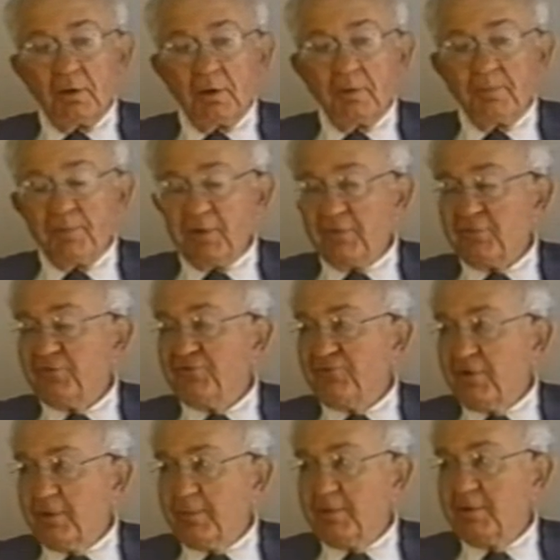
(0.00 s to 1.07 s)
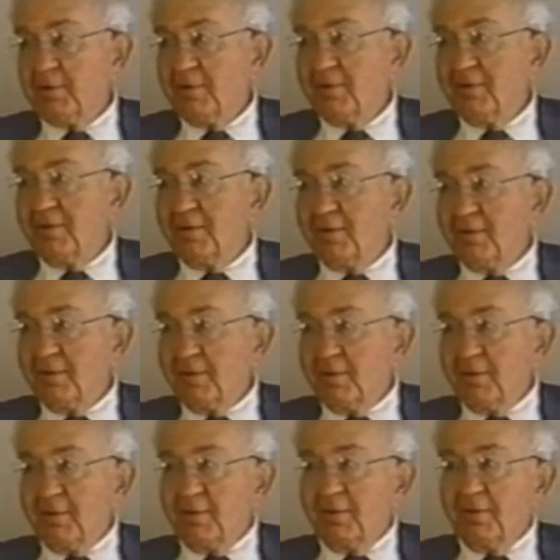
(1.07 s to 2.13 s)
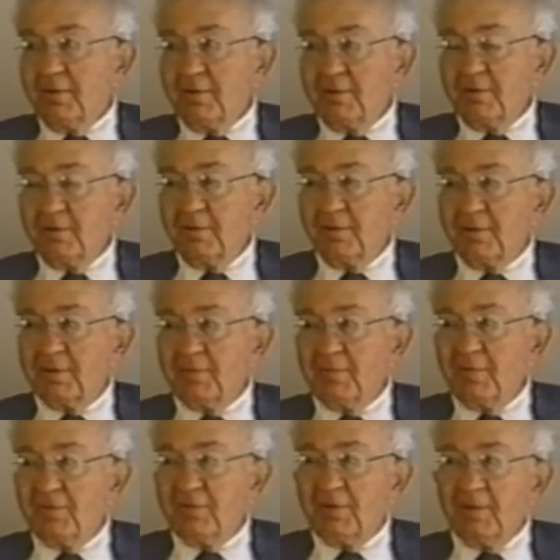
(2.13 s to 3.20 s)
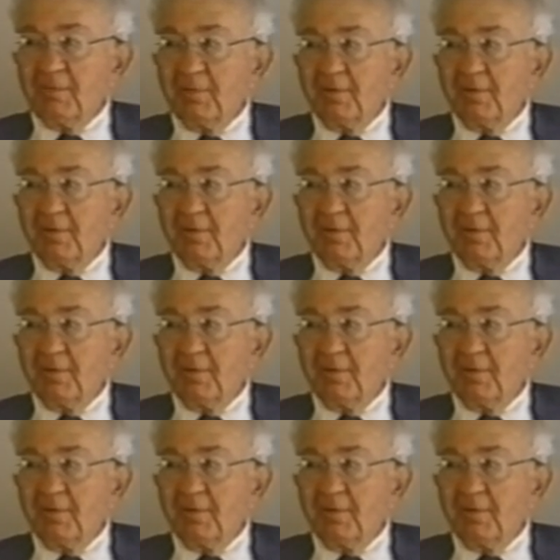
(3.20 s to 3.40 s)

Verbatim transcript: our present chairman, what is his name?